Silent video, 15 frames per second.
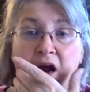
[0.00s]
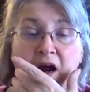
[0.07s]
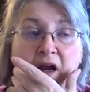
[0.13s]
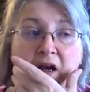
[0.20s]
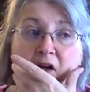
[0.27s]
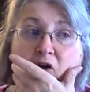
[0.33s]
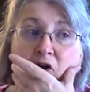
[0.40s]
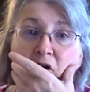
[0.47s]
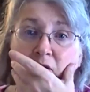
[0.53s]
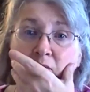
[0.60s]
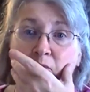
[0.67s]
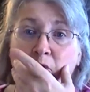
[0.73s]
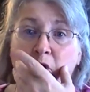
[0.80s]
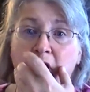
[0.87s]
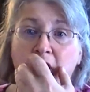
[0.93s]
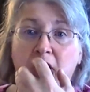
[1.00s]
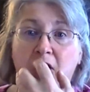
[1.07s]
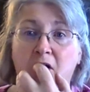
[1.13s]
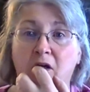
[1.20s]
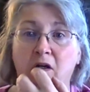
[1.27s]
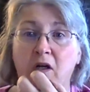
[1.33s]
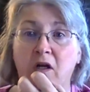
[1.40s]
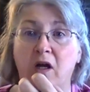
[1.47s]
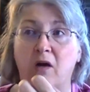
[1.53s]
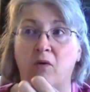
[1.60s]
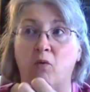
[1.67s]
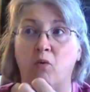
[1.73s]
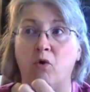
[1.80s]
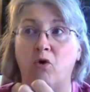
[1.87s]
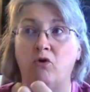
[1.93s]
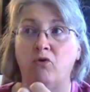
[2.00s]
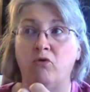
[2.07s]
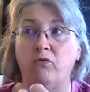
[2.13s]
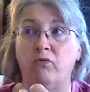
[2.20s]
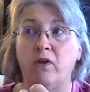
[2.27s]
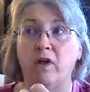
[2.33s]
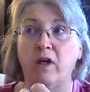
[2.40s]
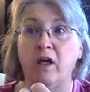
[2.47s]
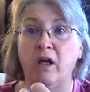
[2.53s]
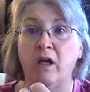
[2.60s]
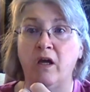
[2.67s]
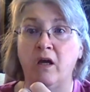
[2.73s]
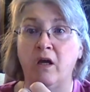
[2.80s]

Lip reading: and it just spread wonderfully.